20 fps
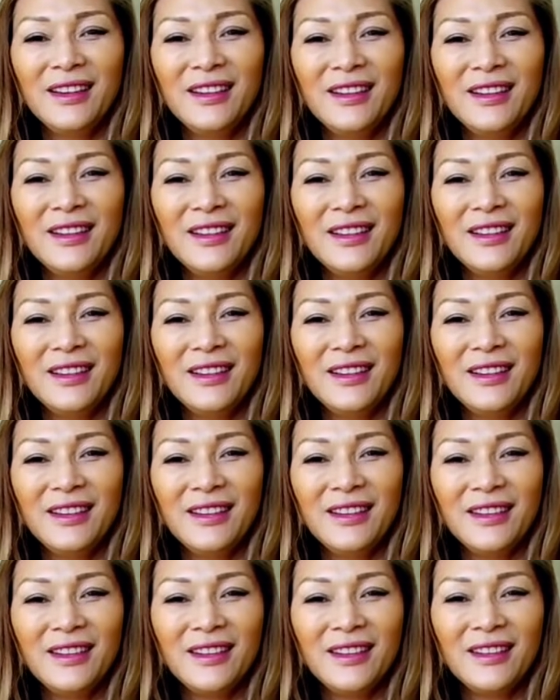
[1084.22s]

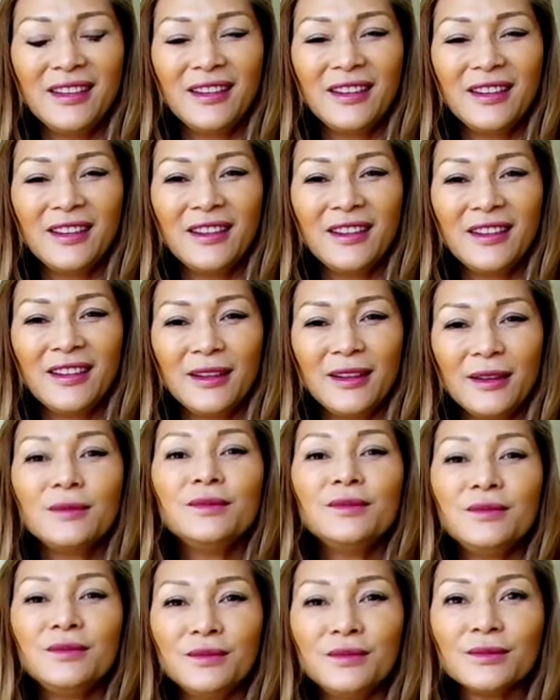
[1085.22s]

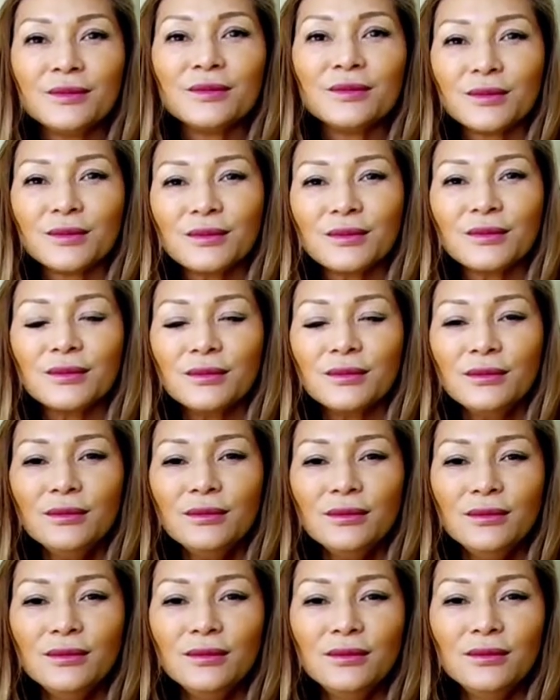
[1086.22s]

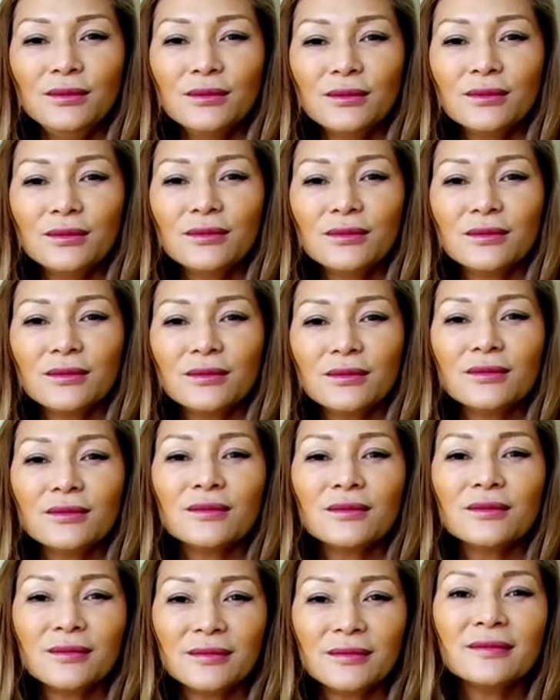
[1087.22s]

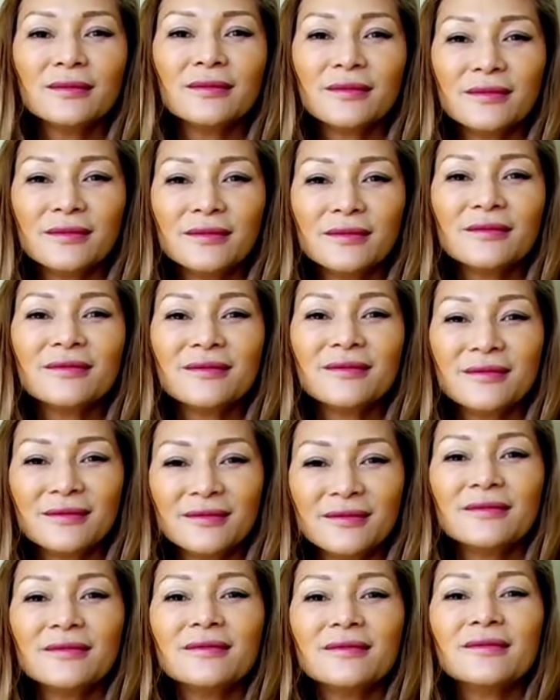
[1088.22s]

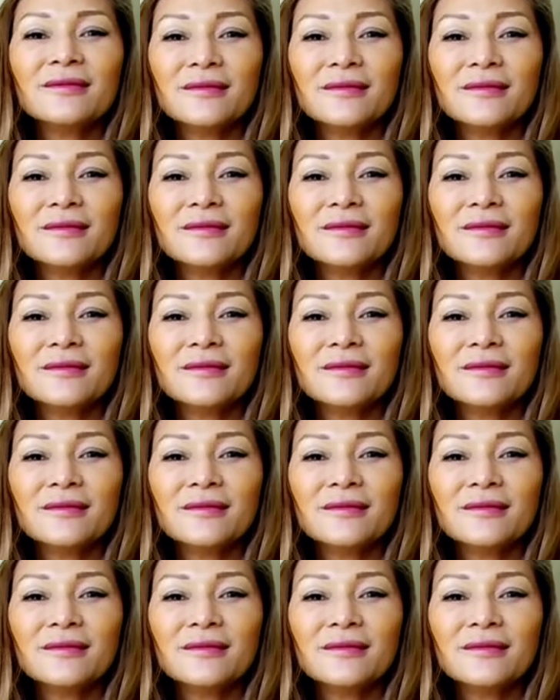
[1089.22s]
(not speaking)